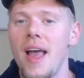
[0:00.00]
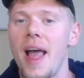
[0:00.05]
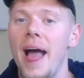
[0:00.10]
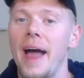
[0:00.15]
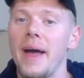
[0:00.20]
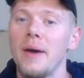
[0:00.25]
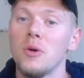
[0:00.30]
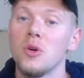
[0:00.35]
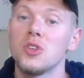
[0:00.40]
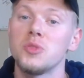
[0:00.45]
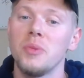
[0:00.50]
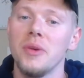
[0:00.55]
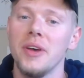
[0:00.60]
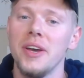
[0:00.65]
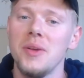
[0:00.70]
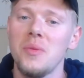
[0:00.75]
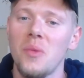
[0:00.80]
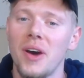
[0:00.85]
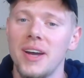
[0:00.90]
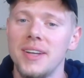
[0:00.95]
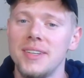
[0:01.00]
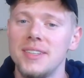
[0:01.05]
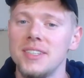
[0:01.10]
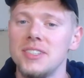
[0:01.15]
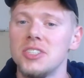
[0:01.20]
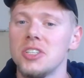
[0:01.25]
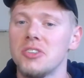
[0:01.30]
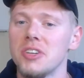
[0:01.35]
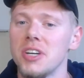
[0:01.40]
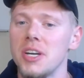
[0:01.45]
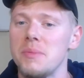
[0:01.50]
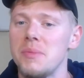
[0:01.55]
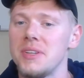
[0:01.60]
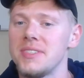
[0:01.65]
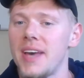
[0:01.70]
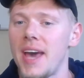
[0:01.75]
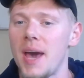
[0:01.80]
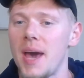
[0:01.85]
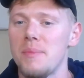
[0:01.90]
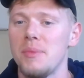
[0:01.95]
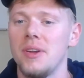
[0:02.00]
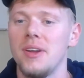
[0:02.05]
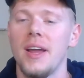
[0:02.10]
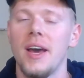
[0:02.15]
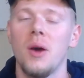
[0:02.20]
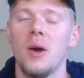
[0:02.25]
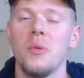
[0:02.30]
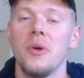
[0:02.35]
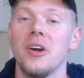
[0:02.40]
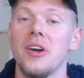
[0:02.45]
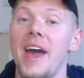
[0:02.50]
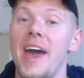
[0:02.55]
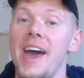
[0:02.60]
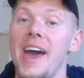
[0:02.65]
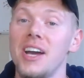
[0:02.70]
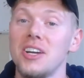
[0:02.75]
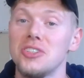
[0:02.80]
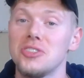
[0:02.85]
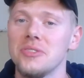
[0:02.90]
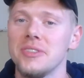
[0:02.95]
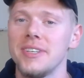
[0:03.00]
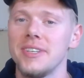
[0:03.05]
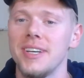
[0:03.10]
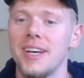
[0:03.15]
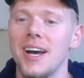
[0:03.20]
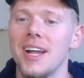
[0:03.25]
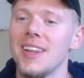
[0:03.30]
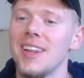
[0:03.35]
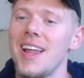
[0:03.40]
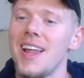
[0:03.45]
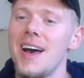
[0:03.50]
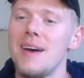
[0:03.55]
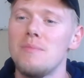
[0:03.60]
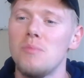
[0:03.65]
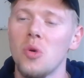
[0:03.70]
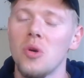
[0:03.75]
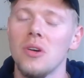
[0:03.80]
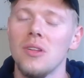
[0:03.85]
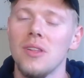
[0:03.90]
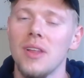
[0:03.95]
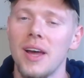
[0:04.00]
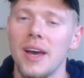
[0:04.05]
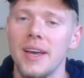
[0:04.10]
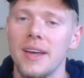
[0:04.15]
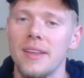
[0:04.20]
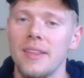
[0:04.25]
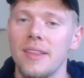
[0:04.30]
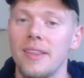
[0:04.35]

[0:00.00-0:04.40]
I will explain why disagreements happen and how we are actually a lot more alike